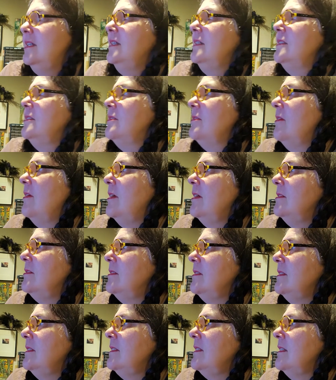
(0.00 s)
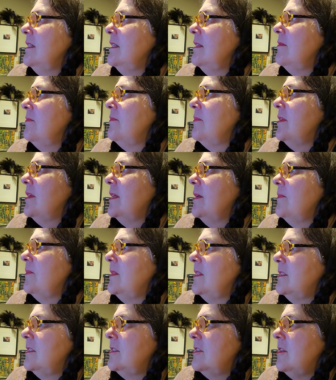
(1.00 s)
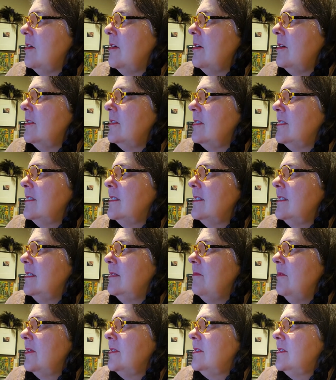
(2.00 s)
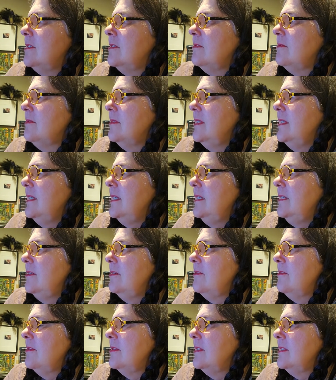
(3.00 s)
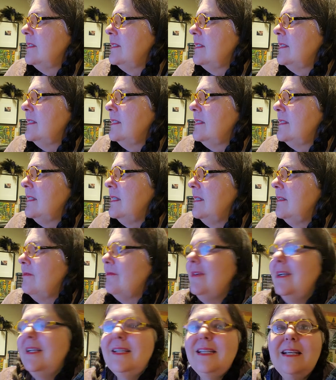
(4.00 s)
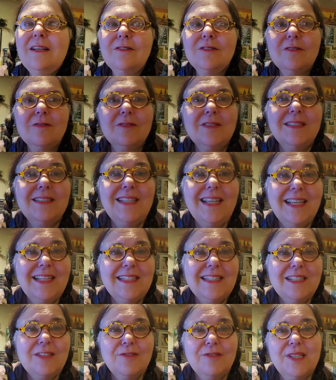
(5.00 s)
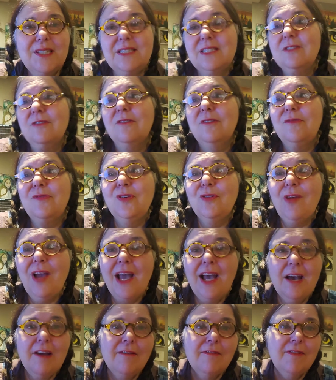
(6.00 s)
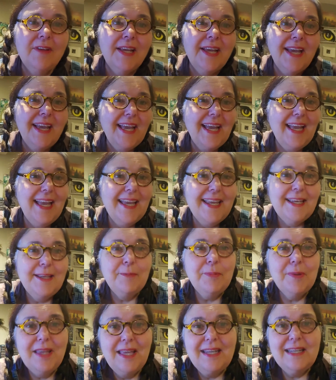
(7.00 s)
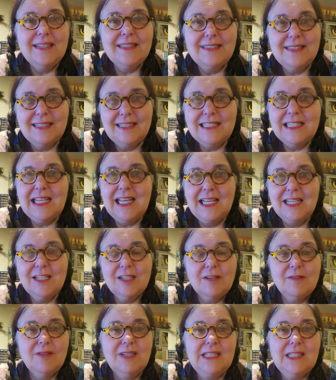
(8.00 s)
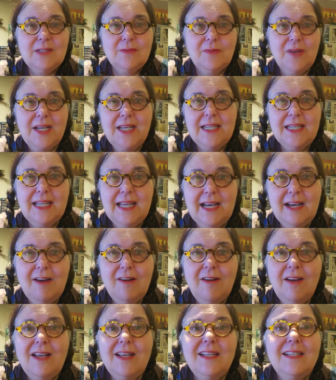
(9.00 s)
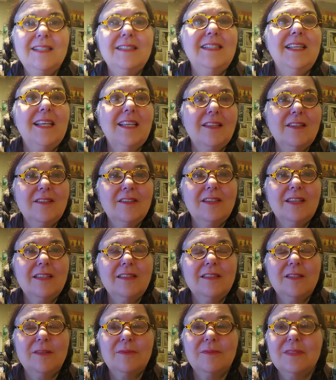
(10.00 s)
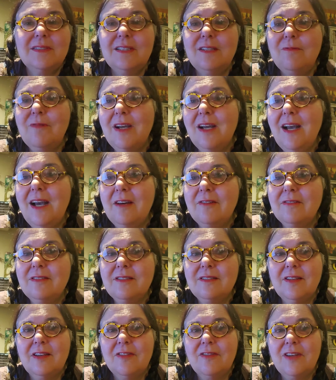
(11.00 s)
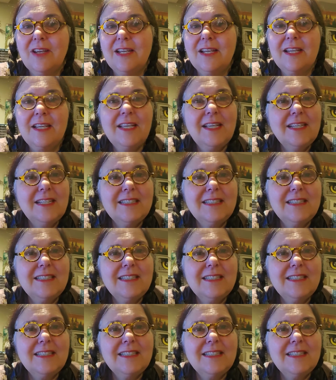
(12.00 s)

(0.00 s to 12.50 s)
So I'm just going to bring up the chart to see what degree Uranus is in right now. So it's 10 degrees. So if you have any planets in 10 degrees right now, take a look at them. See what house they're in.